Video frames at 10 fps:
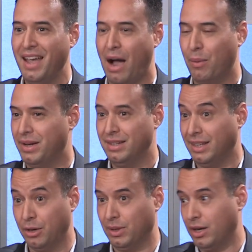I would
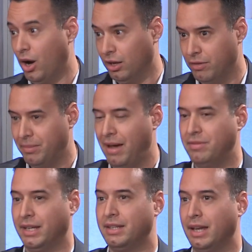literally, all of them
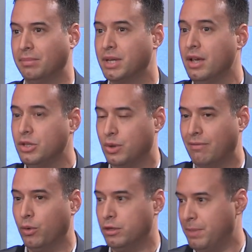have nicknames. So
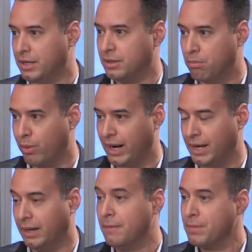I've always been into
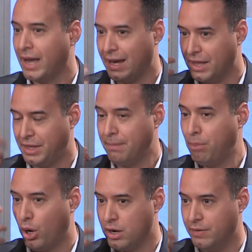branding. And I think
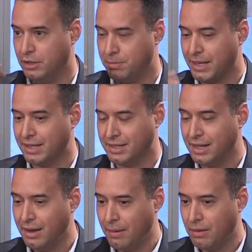part of it is because
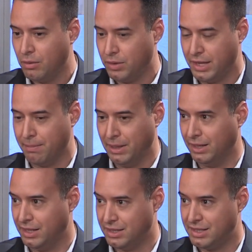the
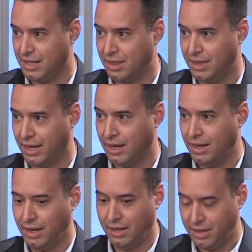ability to see
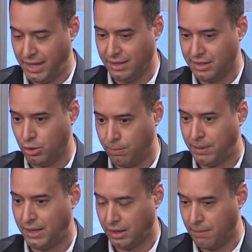things in their
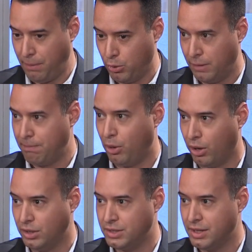component
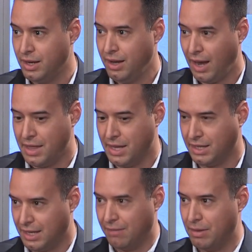parts and then
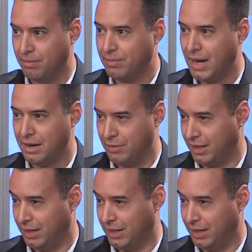give them kind of